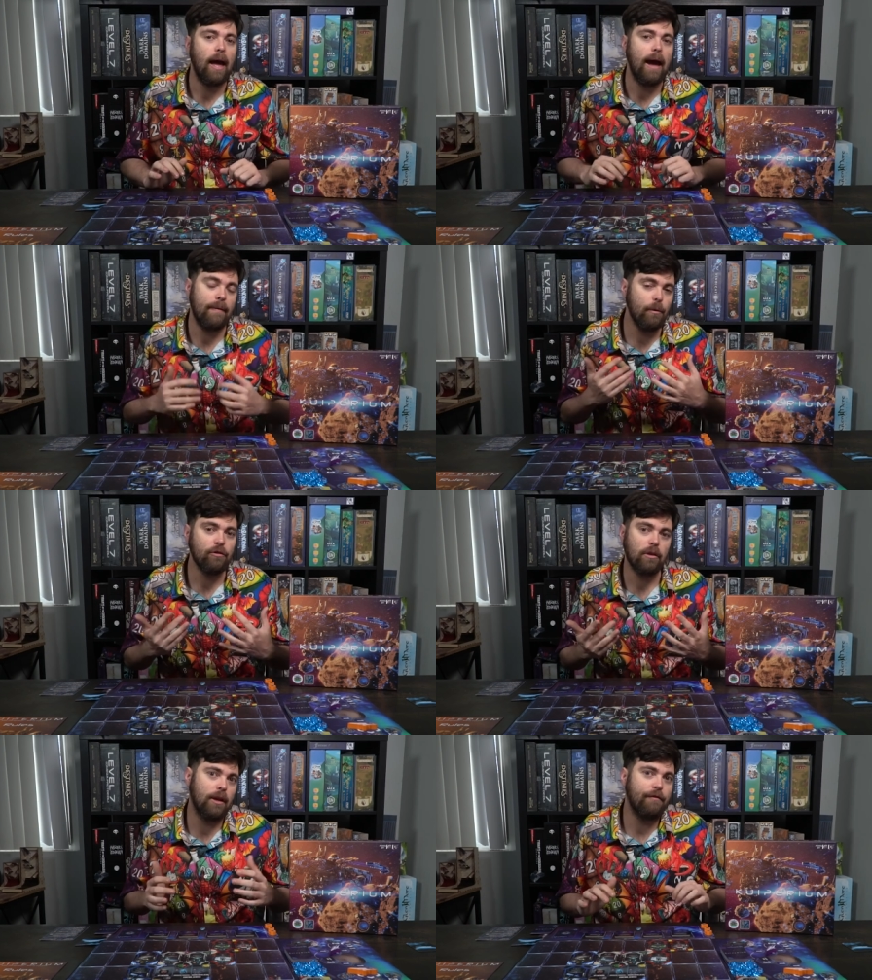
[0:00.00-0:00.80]
And that was
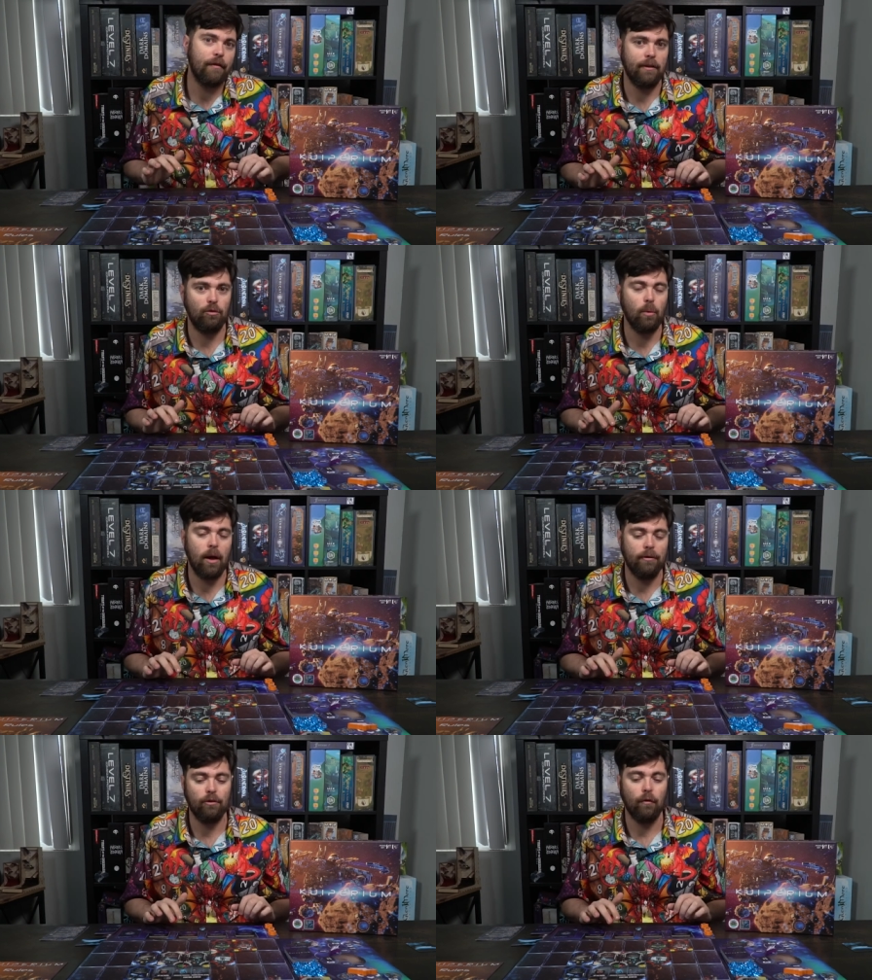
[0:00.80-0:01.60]
a lot of fun as
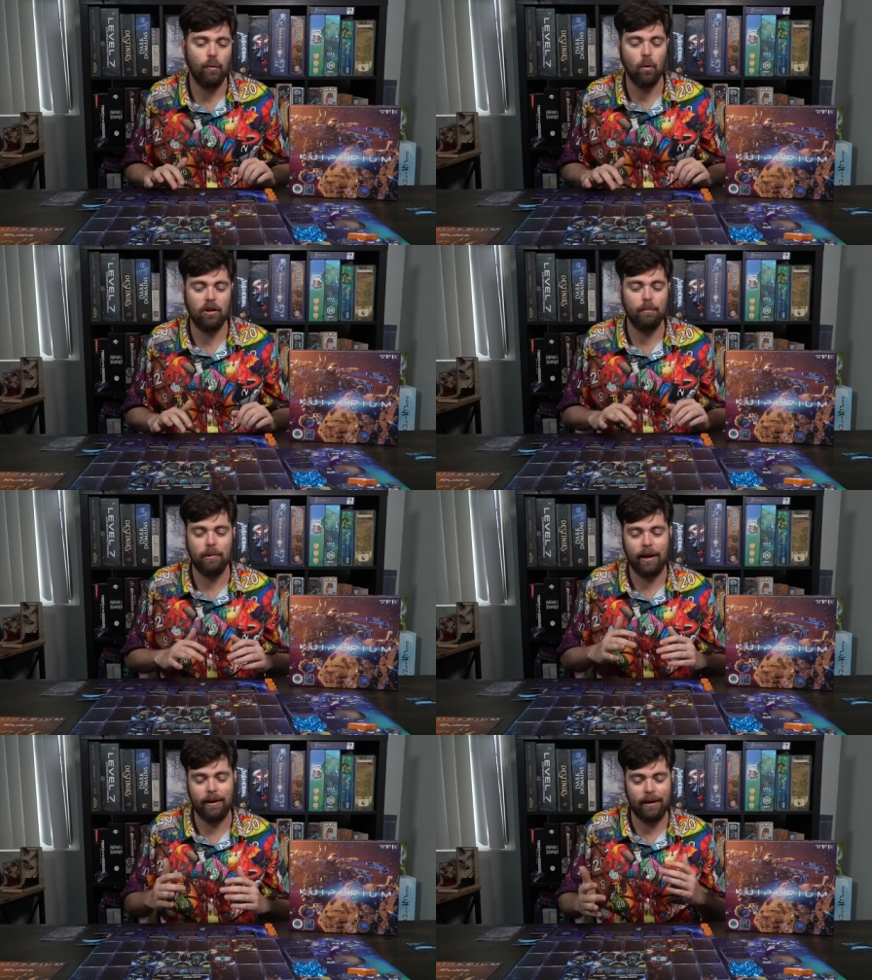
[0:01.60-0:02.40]
well. So if you wanted to
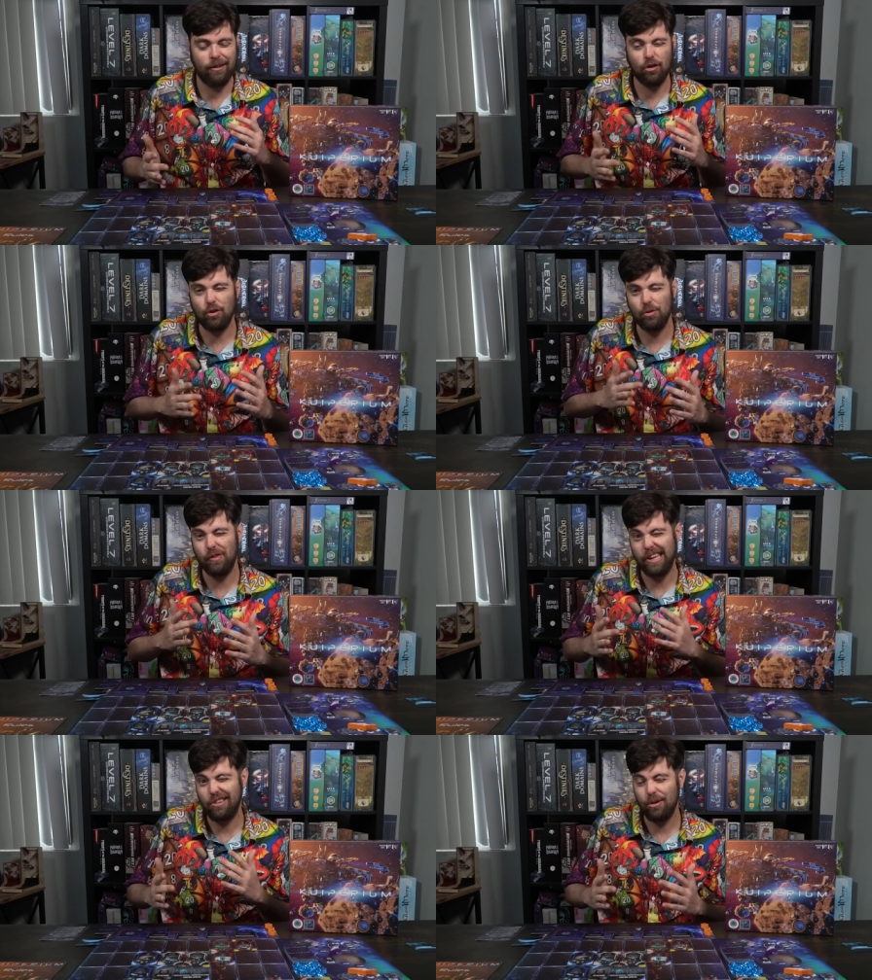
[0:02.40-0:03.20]
play in a two
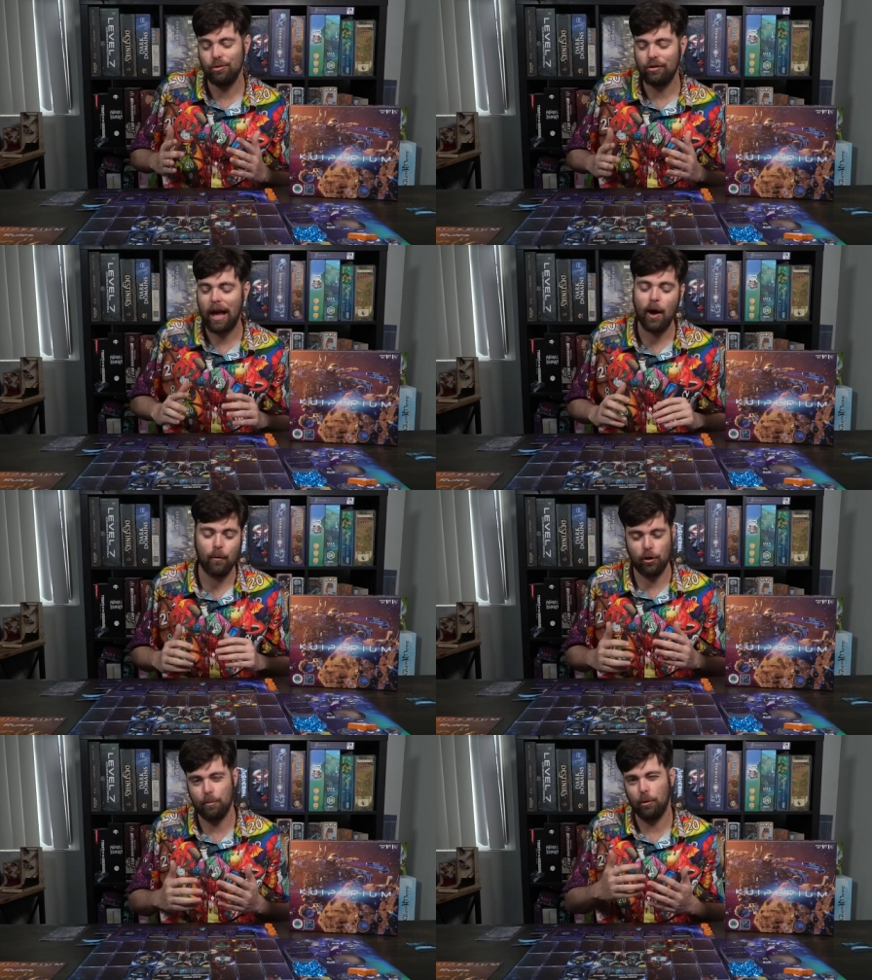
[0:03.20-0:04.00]
v two style
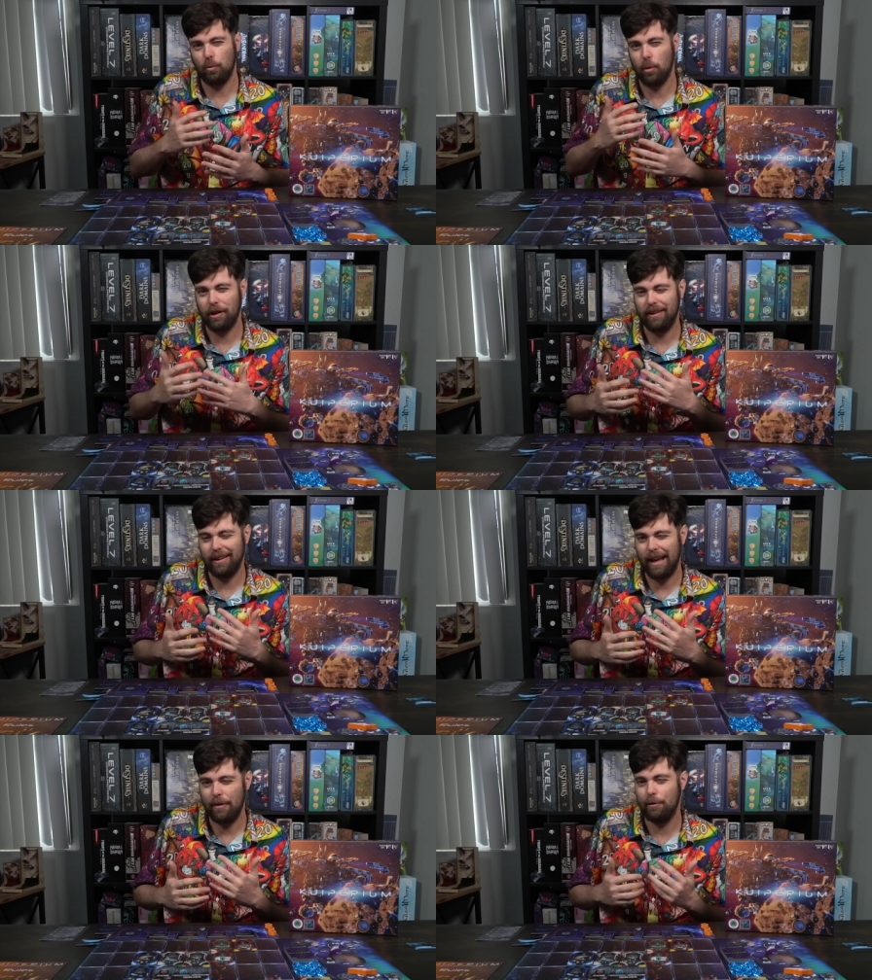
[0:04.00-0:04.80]
where you're both working
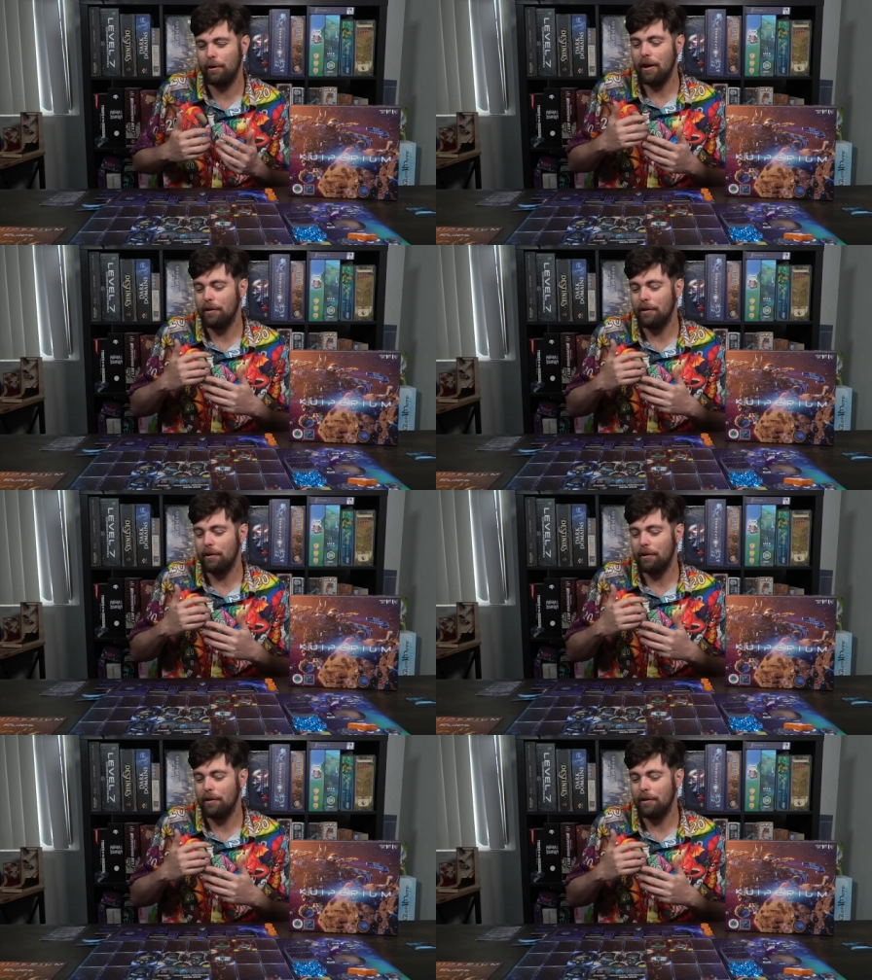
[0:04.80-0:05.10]
together